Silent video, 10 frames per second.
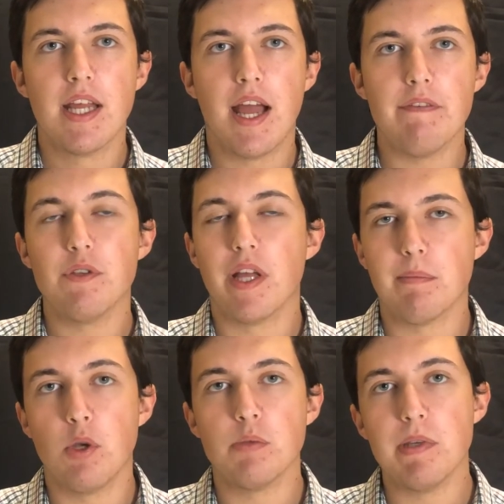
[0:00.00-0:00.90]
I feel like
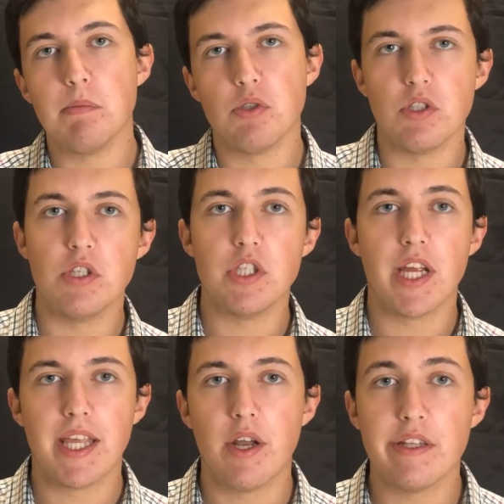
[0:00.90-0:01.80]
most people should
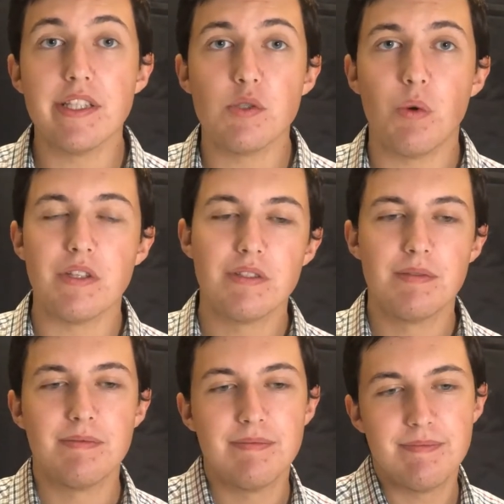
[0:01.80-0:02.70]
check out at least once.
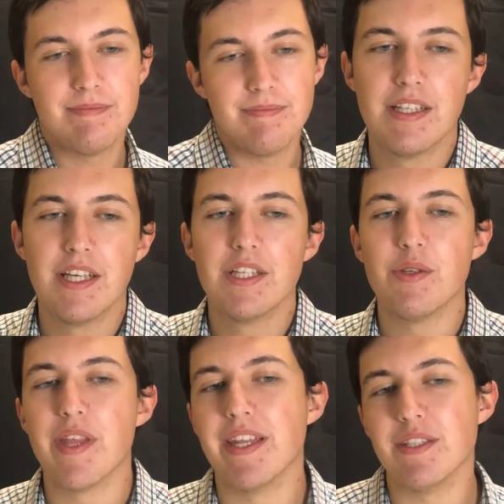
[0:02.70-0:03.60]
So
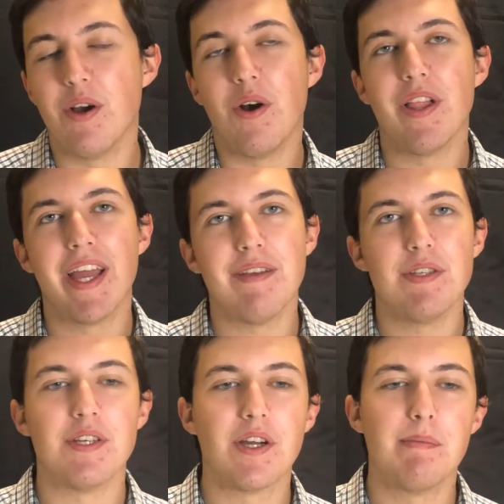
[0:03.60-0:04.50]
that is all I have to
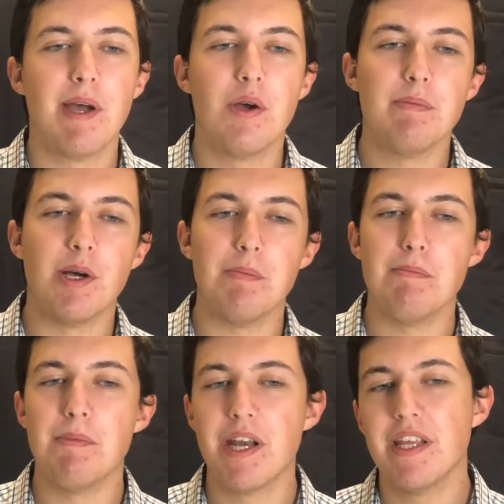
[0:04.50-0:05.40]
talk about
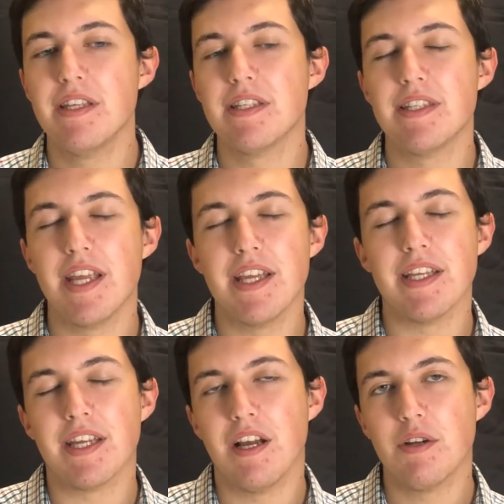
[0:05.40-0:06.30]
money, state,
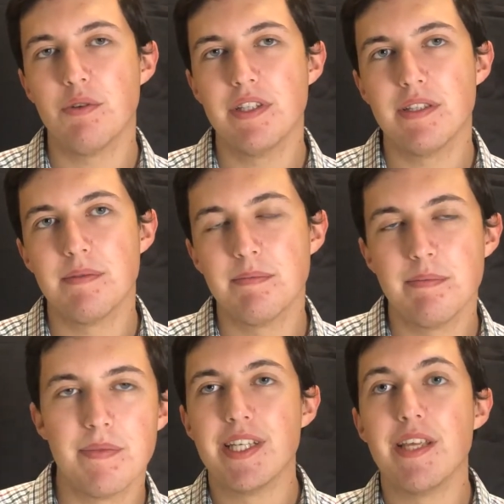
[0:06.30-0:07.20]
and Congress.
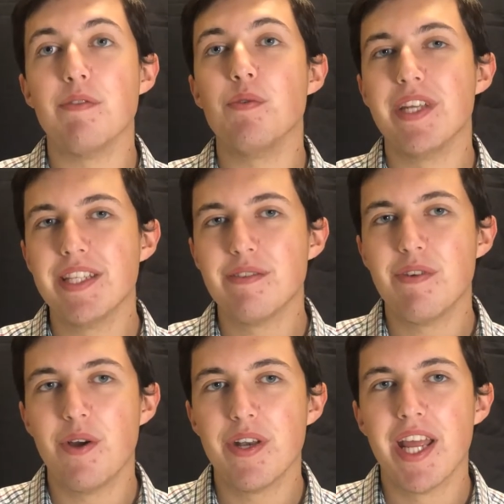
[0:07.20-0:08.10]
If you need to
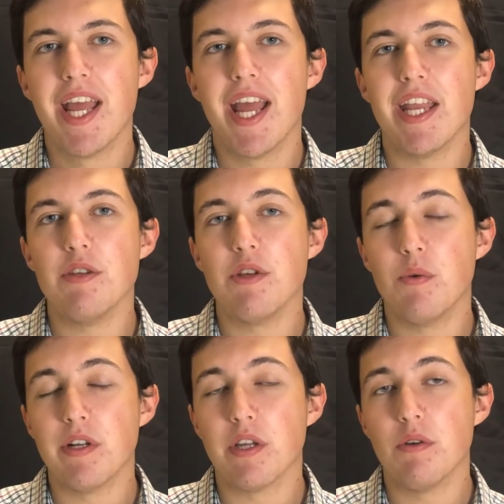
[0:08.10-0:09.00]
vote and you don't
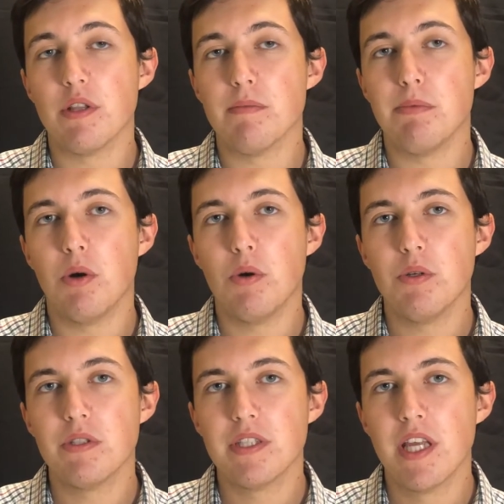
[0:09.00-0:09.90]
want to go to the
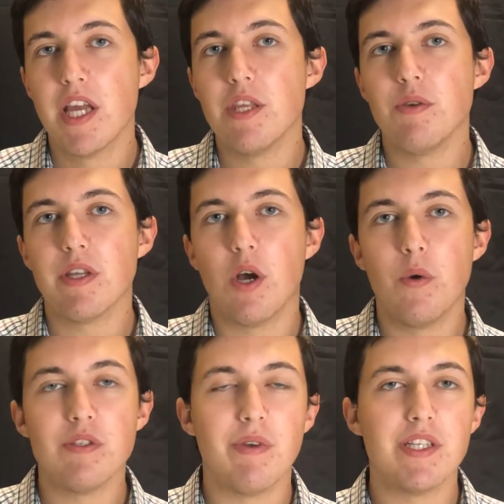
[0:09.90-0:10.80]
polls, you can
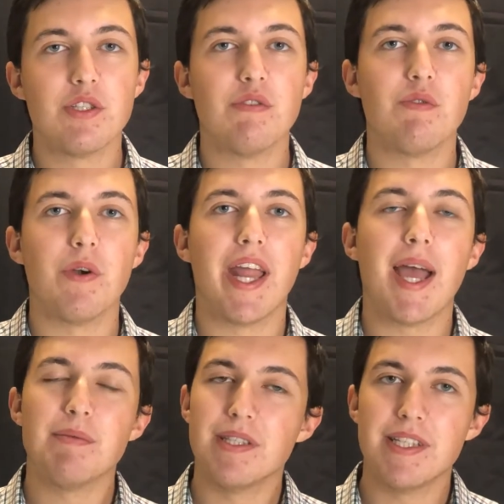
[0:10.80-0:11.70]
always register for an
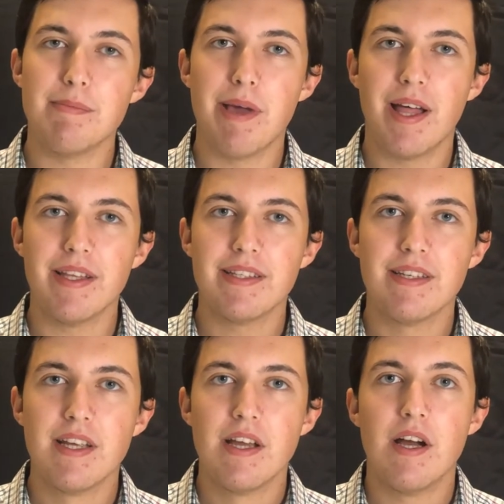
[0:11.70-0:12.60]
absentee ballot.
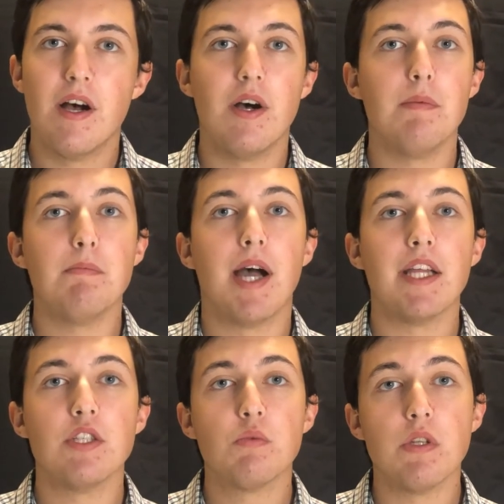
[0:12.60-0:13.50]
I
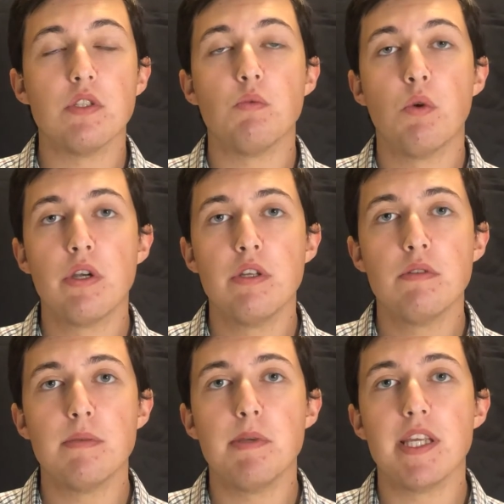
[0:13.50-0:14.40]
just want to warn you
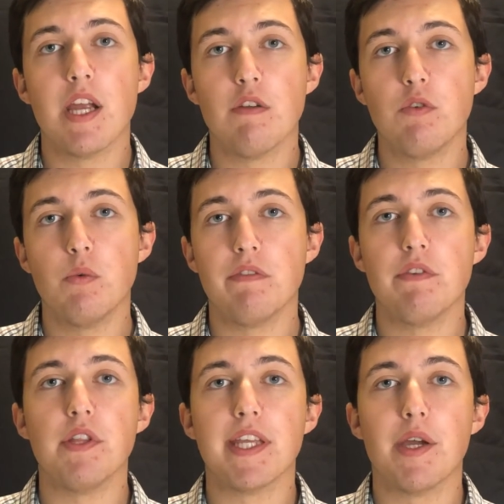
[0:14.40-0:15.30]
to be careful when
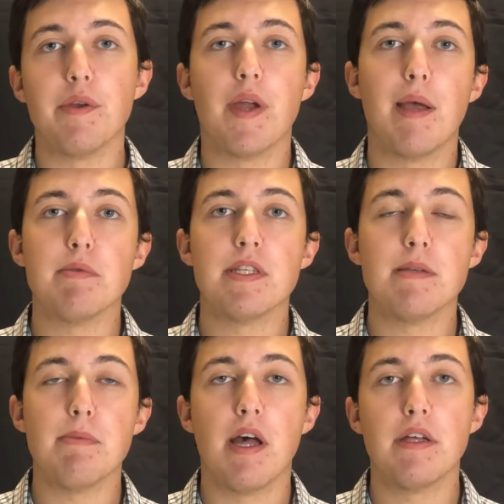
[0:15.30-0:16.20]
filling out your absentee
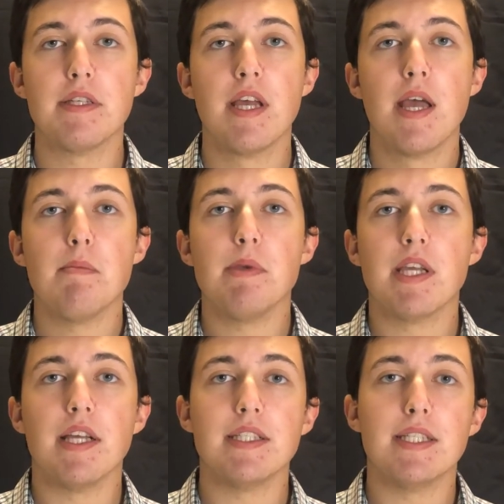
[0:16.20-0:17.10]
ballot,
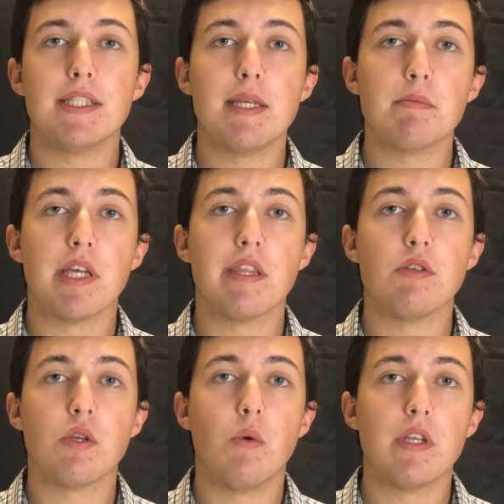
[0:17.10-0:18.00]
because it seems like
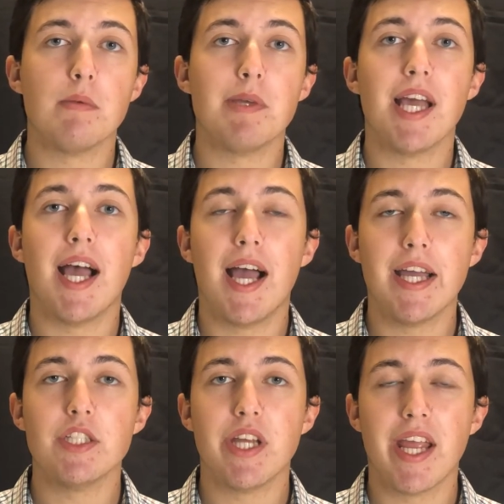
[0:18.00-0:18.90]
there's going to be a high
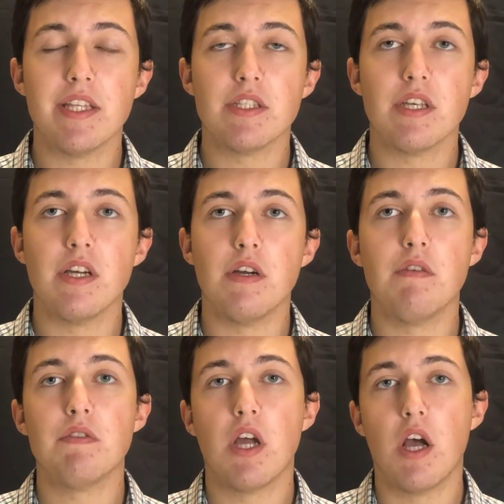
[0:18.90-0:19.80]
chance
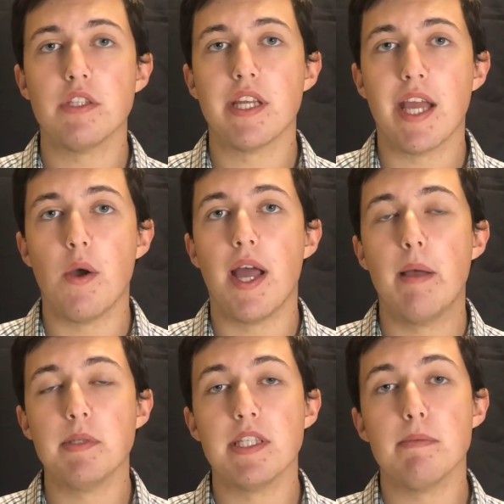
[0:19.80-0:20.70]
of tossing out
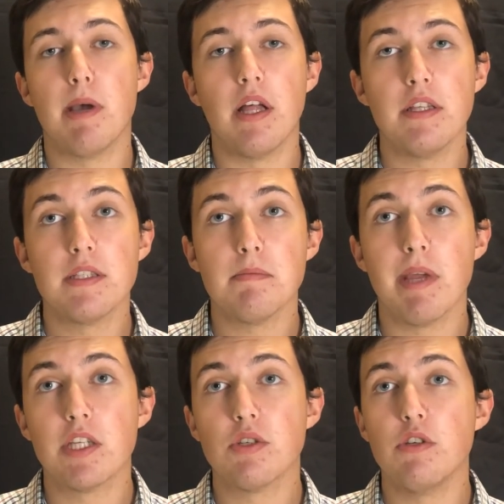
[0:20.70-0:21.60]
absentee ballots.
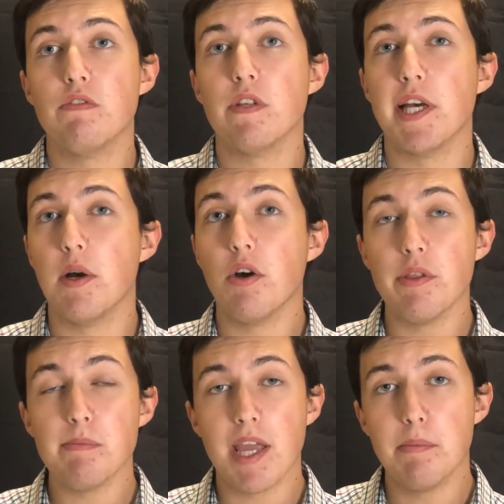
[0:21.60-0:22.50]
Make sure you fill out all the
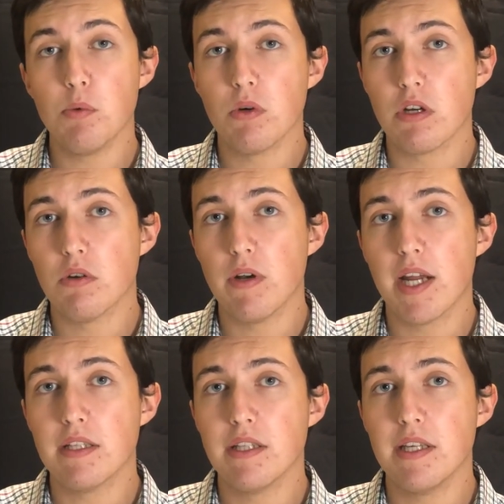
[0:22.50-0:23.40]
paperwork
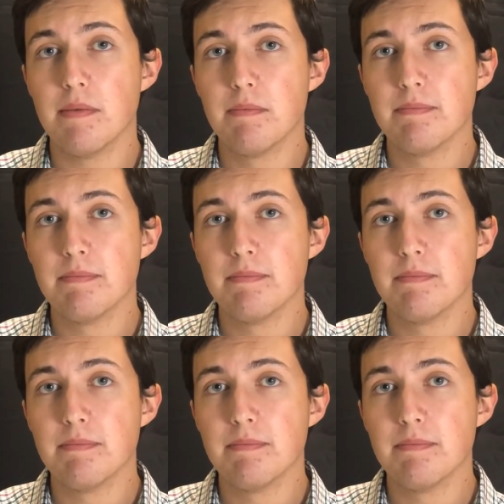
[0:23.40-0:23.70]
correctly.